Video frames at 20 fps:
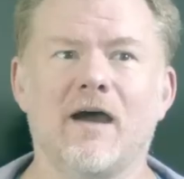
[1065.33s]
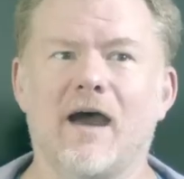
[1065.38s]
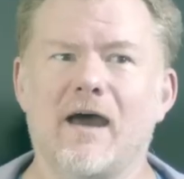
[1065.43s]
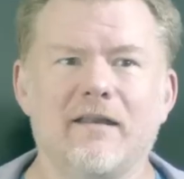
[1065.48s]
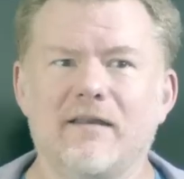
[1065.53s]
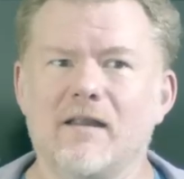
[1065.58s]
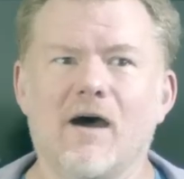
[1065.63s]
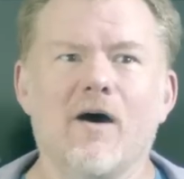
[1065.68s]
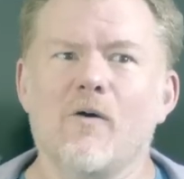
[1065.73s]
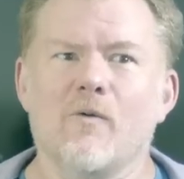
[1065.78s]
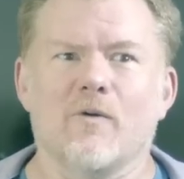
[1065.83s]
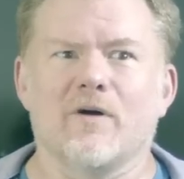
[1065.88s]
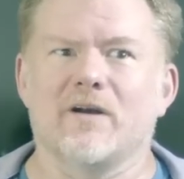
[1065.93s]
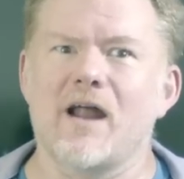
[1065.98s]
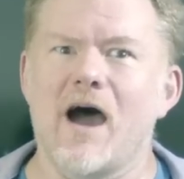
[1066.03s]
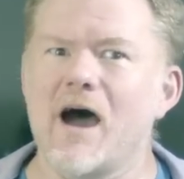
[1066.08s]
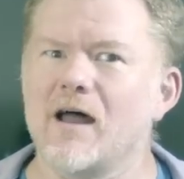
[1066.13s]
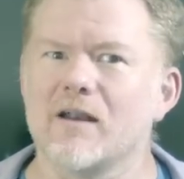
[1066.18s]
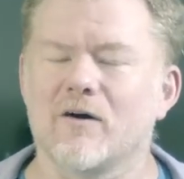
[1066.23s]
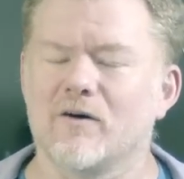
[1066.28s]
And no, we're
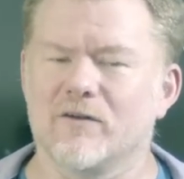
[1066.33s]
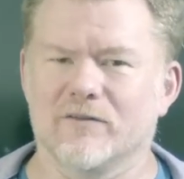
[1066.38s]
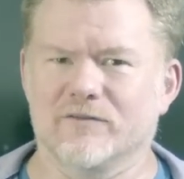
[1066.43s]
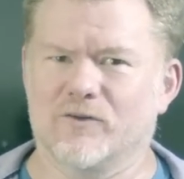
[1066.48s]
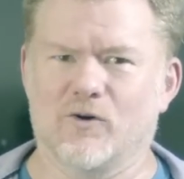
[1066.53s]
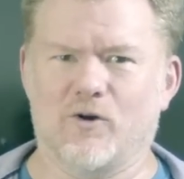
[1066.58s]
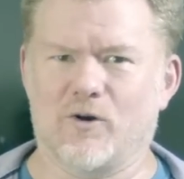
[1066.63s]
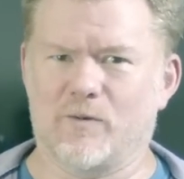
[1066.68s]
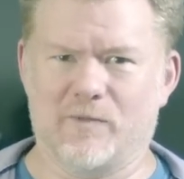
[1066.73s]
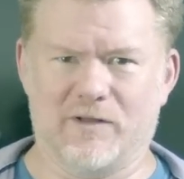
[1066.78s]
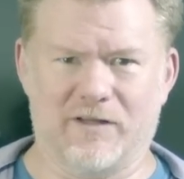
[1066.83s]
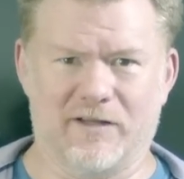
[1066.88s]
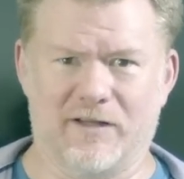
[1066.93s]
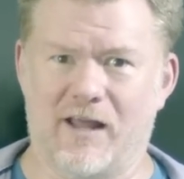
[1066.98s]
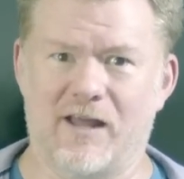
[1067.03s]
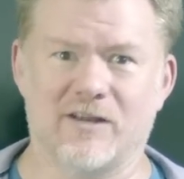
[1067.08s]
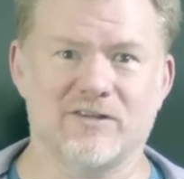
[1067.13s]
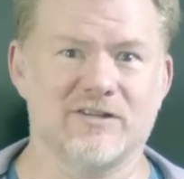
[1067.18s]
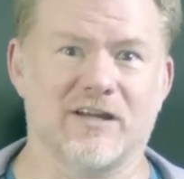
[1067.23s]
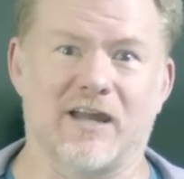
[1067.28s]
not all normal
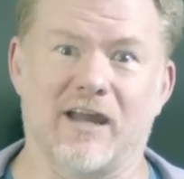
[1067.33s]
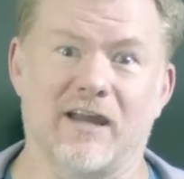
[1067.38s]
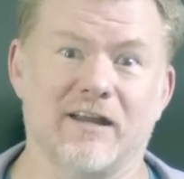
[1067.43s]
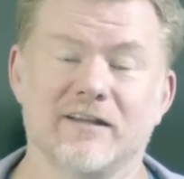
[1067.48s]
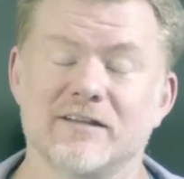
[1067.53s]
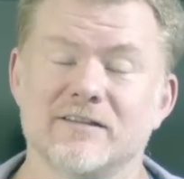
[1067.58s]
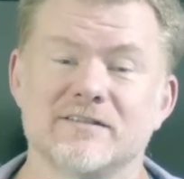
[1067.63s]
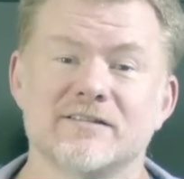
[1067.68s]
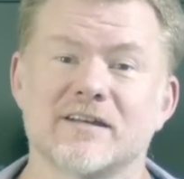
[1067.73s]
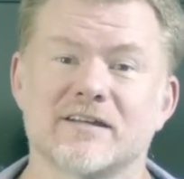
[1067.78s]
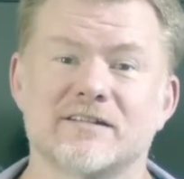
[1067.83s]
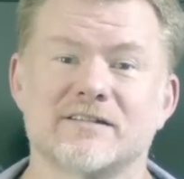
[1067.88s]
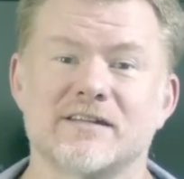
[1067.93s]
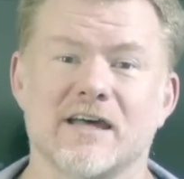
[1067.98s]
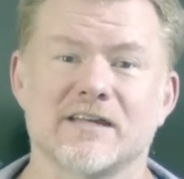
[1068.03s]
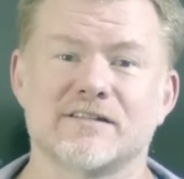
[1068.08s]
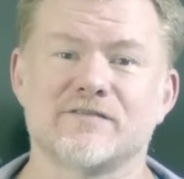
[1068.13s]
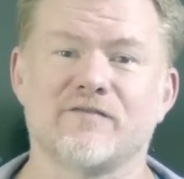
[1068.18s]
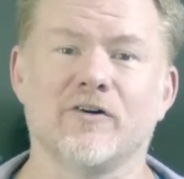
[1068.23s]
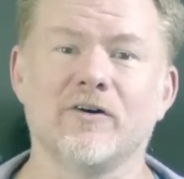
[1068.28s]
and educated and
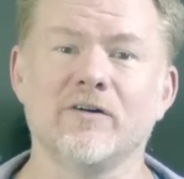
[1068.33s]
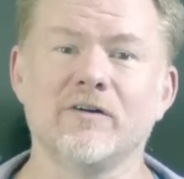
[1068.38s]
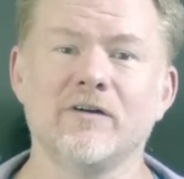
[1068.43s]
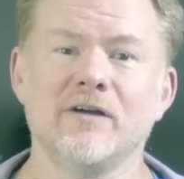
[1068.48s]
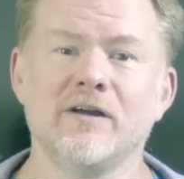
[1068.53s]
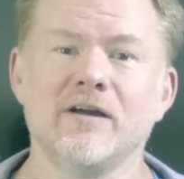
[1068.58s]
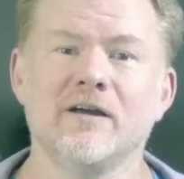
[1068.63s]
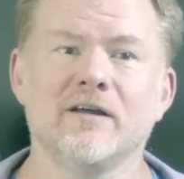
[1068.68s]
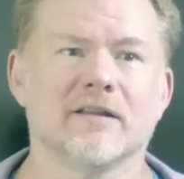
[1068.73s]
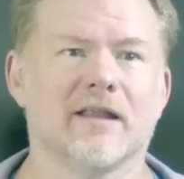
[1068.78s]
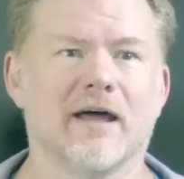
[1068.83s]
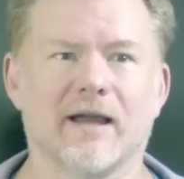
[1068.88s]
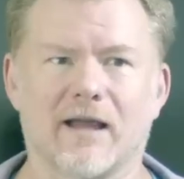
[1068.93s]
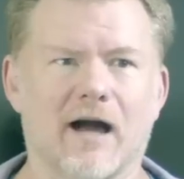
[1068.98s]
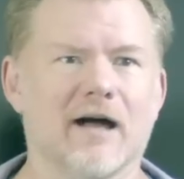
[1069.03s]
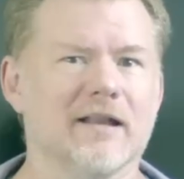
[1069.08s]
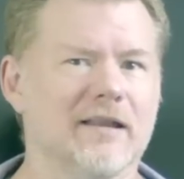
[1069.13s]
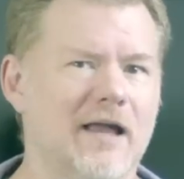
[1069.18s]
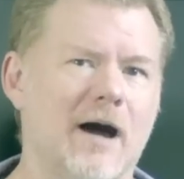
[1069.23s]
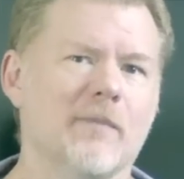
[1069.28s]
successful. Like,
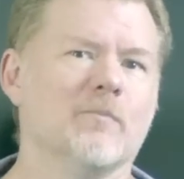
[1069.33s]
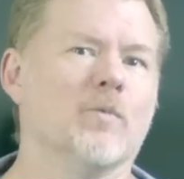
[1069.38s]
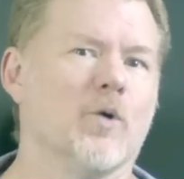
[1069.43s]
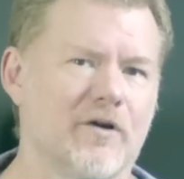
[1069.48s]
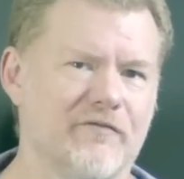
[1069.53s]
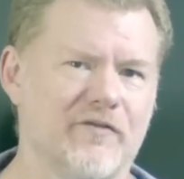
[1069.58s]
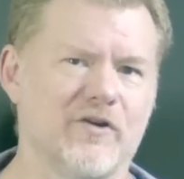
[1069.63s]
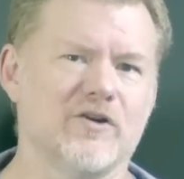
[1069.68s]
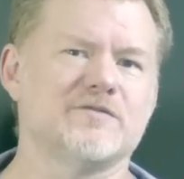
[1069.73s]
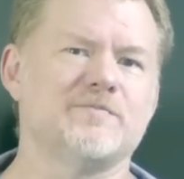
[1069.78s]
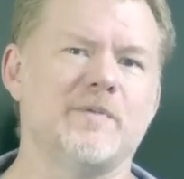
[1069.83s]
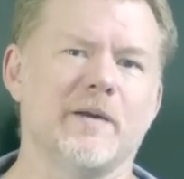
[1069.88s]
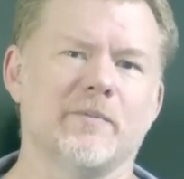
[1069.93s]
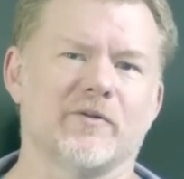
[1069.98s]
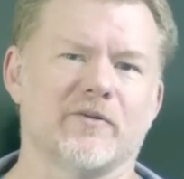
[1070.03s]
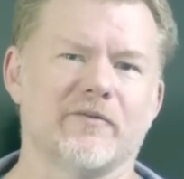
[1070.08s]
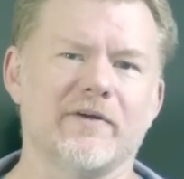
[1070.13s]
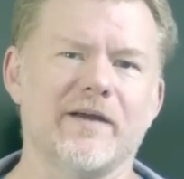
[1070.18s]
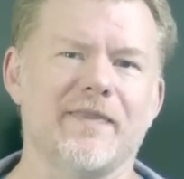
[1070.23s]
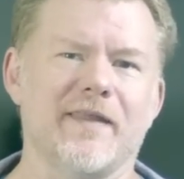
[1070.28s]
a lot more of those
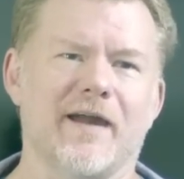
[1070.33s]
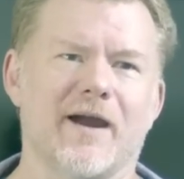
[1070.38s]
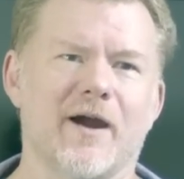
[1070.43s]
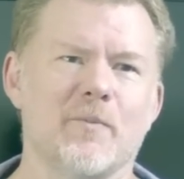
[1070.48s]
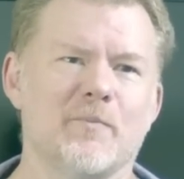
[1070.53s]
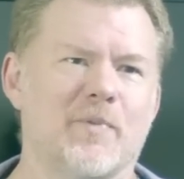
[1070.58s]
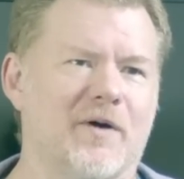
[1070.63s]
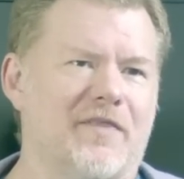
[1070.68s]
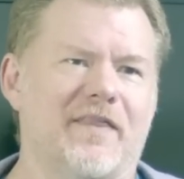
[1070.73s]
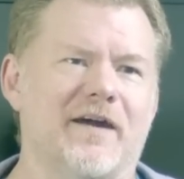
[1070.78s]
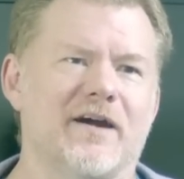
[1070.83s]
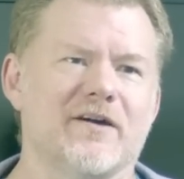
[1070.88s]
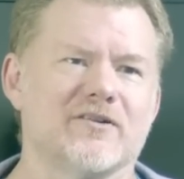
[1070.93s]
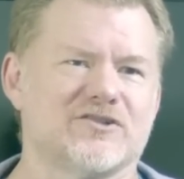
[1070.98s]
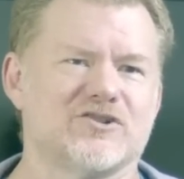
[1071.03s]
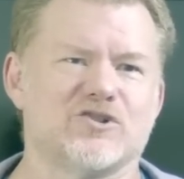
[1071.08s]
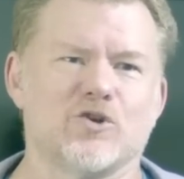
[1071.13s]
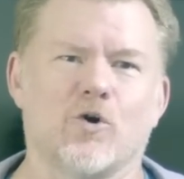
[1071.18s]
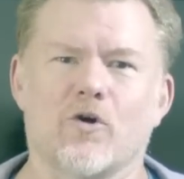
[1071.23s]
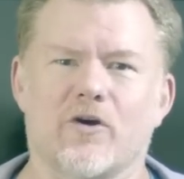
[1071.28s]
people are in there, but their
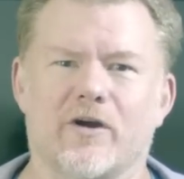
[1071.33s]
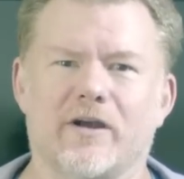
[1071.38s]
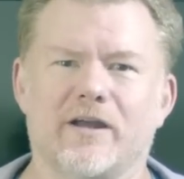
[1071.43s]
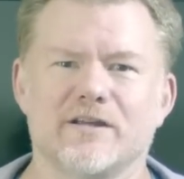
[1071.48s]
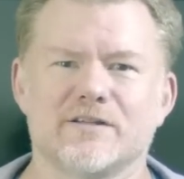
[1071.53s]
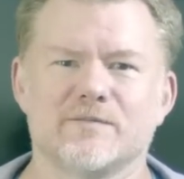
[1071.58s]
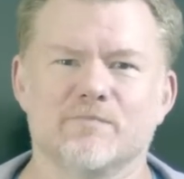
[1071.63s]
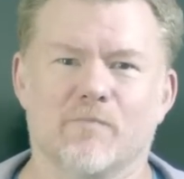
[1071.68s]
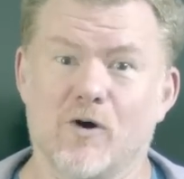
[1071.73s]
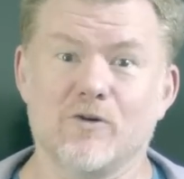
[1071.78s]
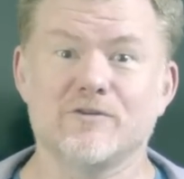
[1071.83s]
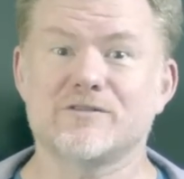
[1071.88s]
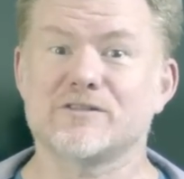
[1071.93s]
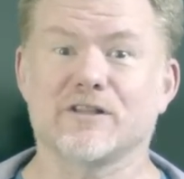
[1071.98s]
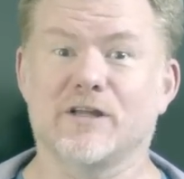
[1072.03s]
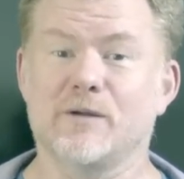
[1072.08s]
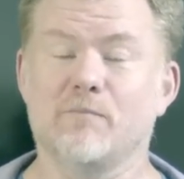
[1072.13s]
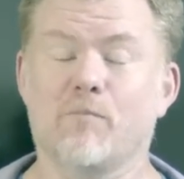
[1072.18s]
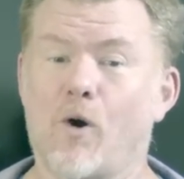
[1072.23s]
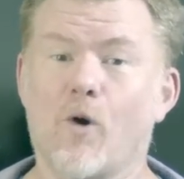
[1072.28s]
story is
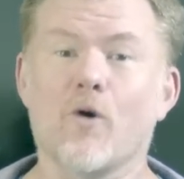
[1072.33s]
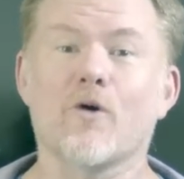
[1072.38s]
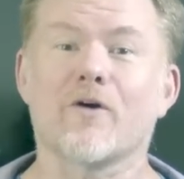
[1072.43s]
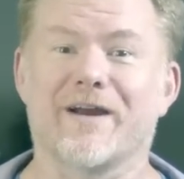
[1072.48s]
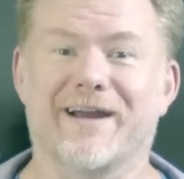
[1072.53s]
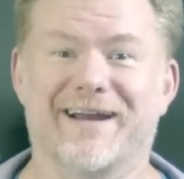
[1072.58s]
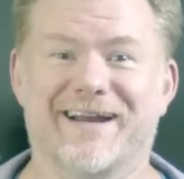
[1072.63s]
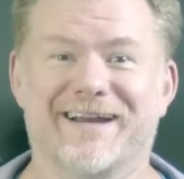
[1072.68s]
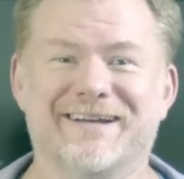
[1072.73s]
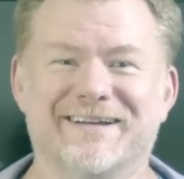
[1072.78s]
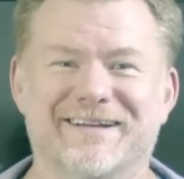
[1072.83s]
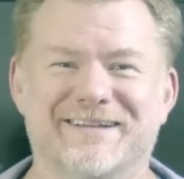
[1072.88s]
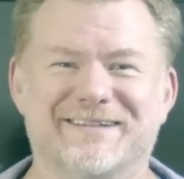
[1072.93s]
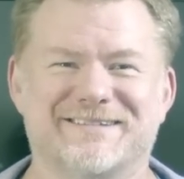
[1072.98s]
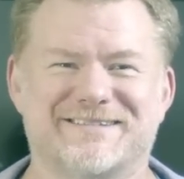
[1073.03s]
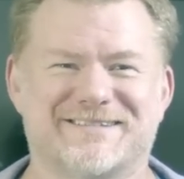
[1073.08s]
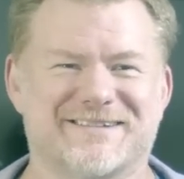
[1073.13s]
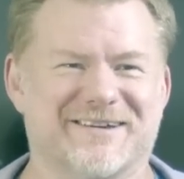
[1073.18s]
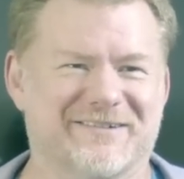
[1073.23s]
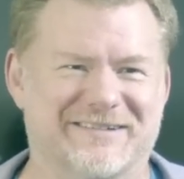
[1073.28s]
mostly boring.
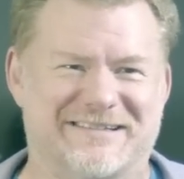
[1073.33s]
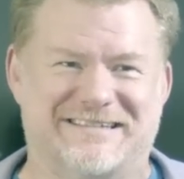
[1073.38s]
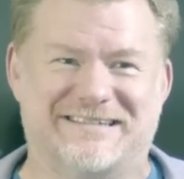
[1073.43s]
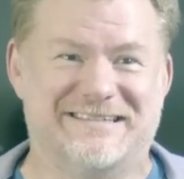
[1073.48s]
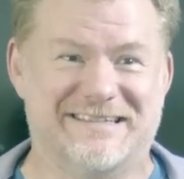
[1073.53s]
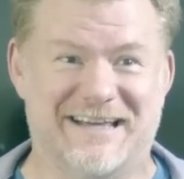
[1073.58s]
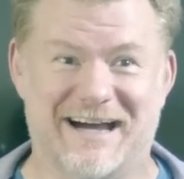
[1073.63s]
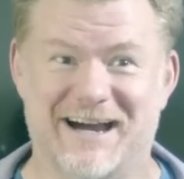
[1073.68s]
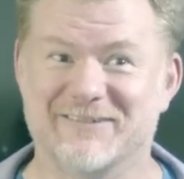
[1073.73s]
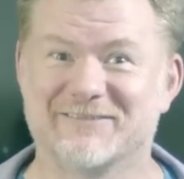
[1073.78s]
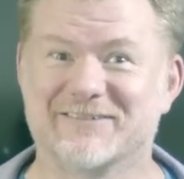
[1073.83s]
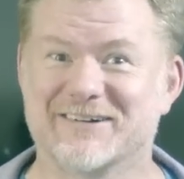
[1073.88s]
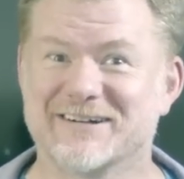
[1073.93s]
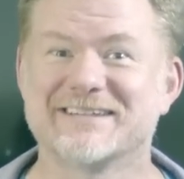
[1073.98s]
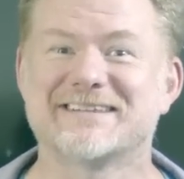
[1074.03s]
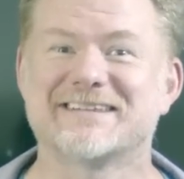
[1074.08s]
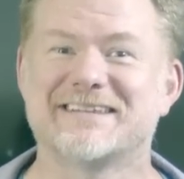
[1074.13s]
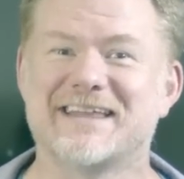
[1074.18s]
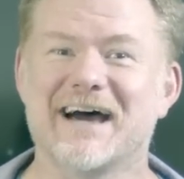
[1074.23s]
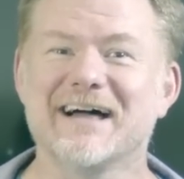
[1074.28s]
So it's not
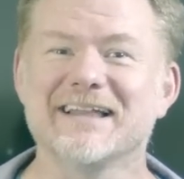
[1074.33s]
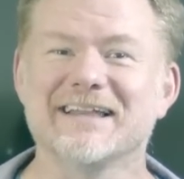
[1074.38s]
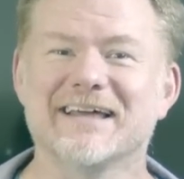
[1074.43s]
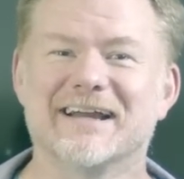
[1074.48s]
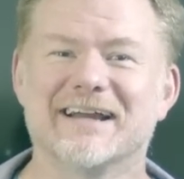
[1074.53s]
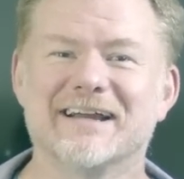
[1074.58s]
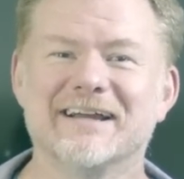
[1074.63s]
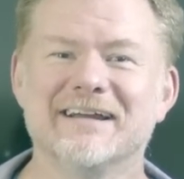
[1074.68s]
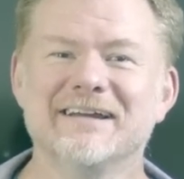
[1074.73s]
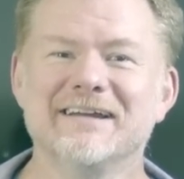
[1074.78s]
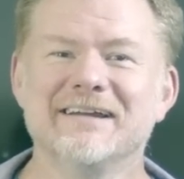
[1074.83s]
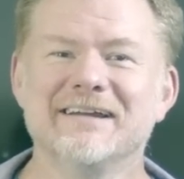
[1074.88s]
worth telling.